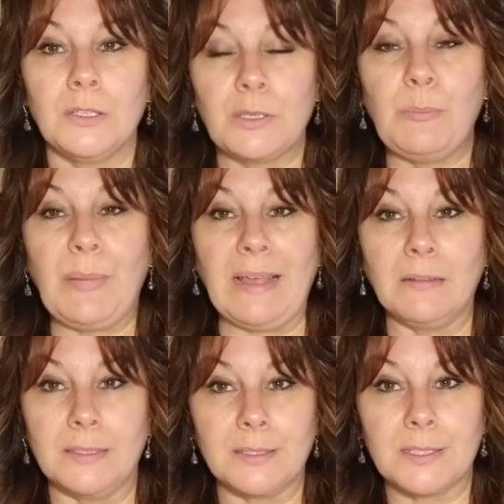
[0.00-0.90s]
to
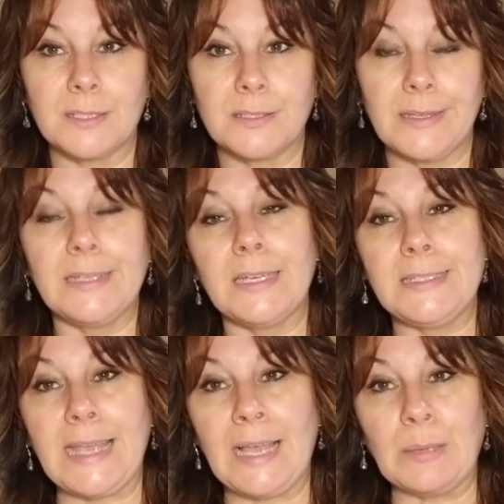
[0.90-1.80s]
balance and
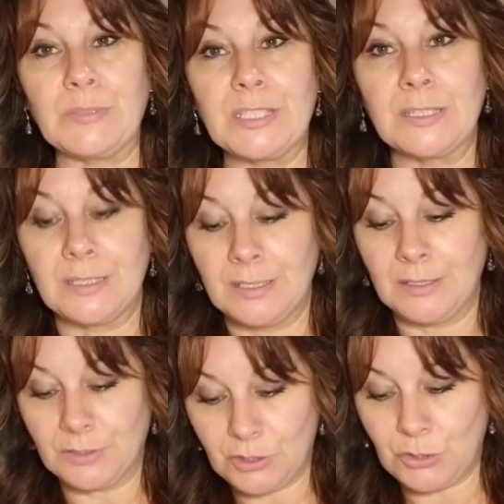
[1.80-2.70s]
adapt
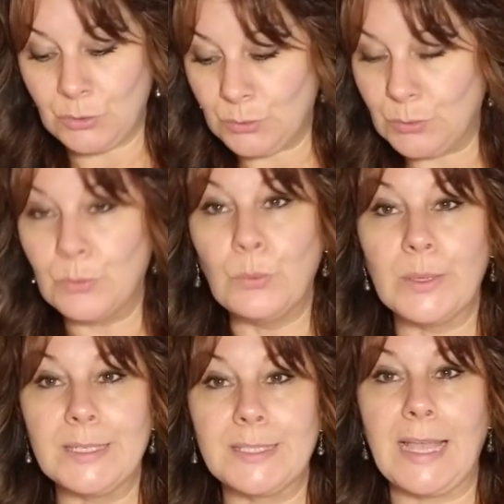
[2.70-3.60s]
to
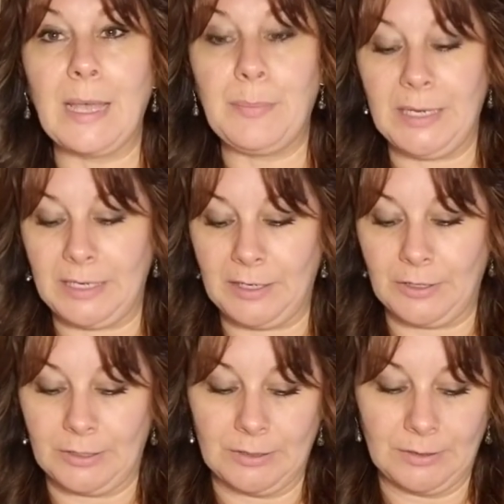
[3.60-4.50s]
what is happening here.